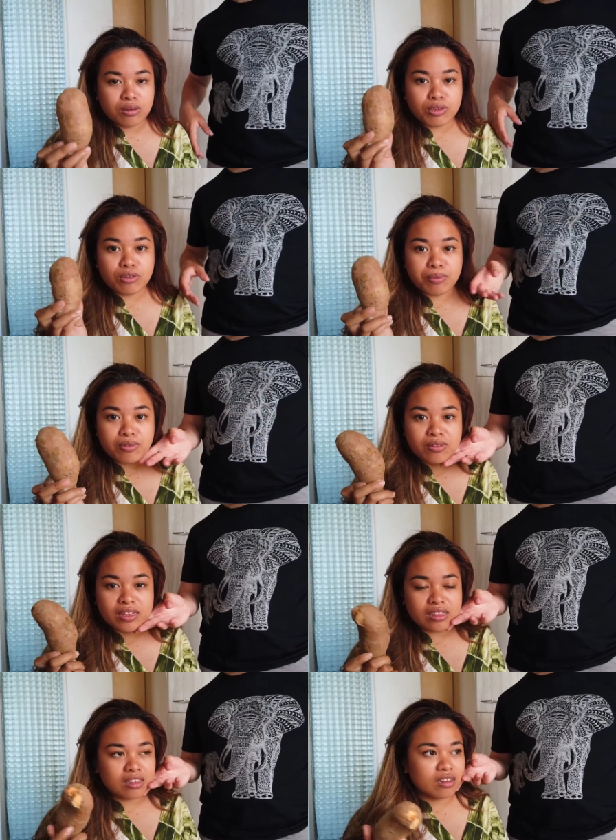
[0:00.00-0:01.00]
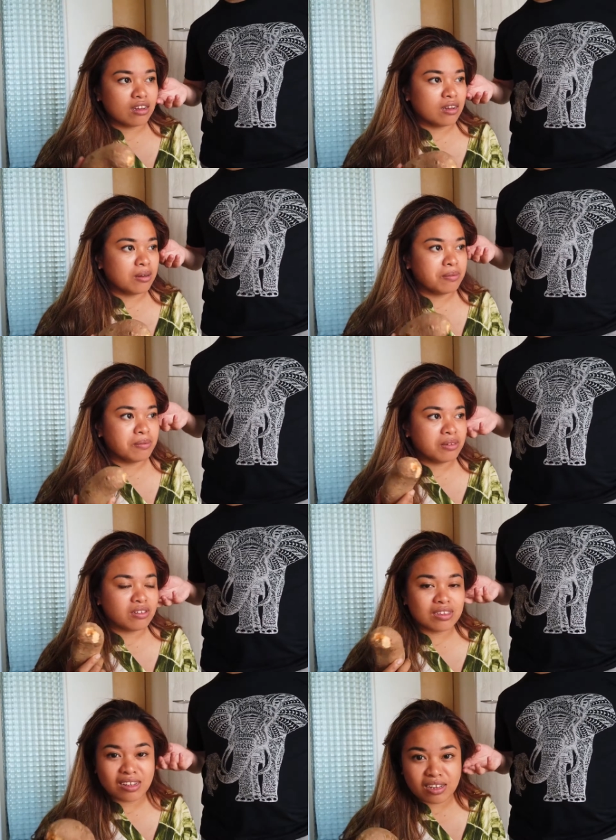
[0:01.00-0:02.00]
We supposed to eat
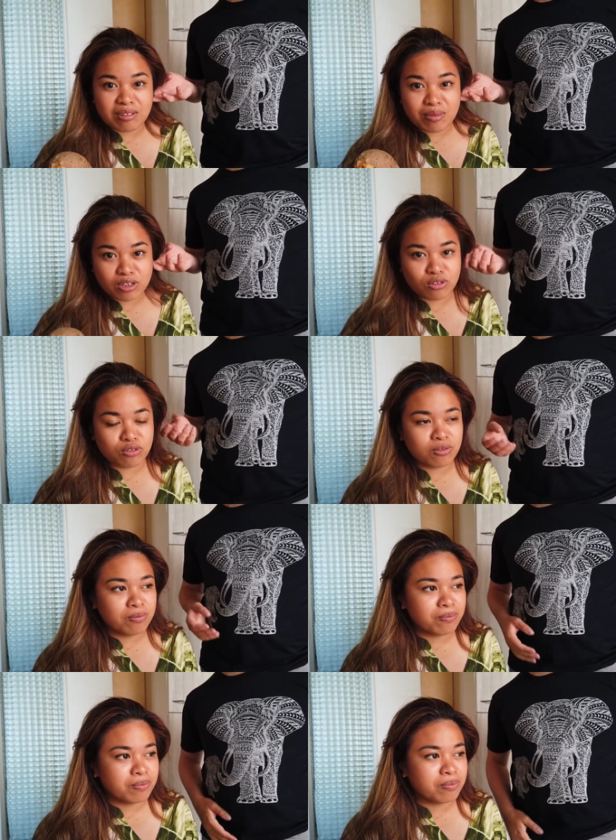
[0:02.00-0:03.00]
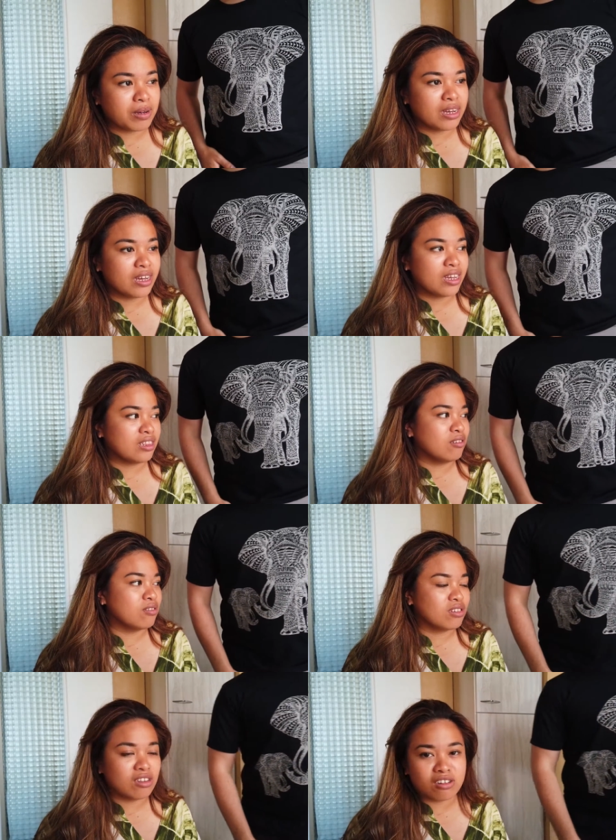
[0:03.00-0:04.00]
shiitake mushroom, but
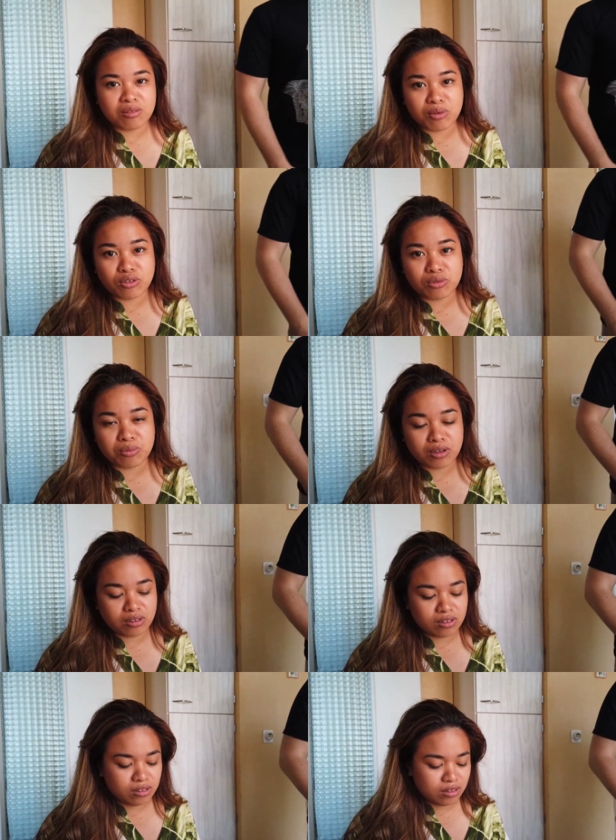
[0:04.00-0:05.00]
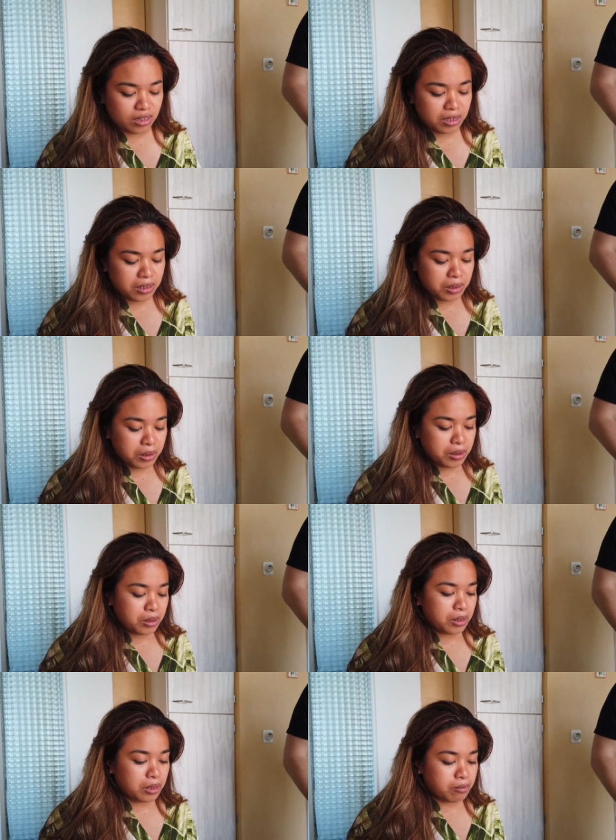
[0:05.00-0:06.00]
yung shiitake mushroom, guys, is
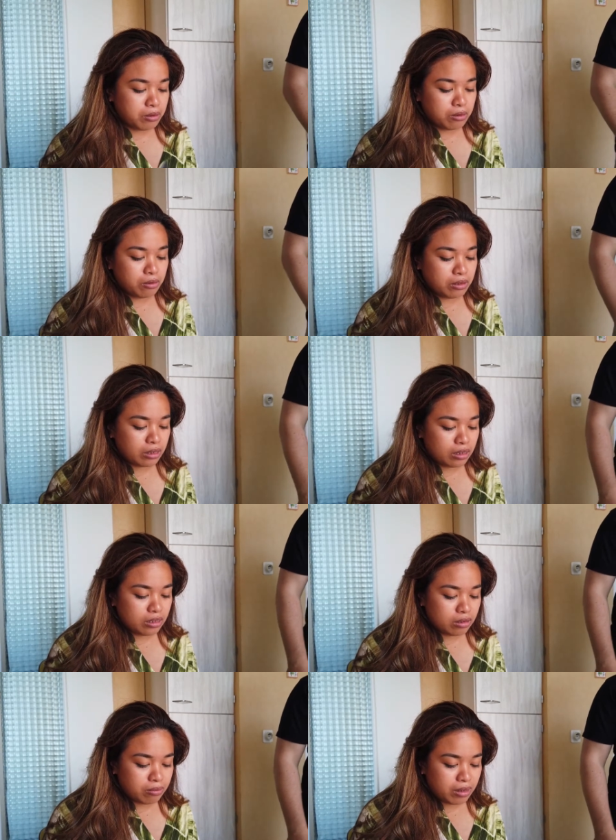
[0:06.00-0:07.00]
I'm so sad, it's